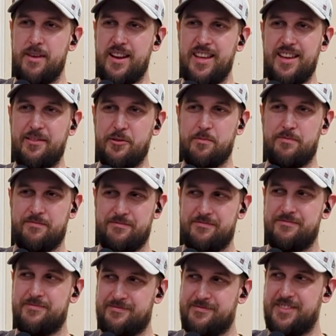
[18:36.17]
medieval
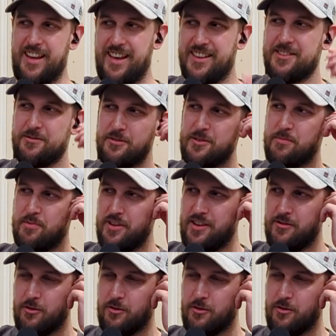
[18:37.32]
deaths were pretty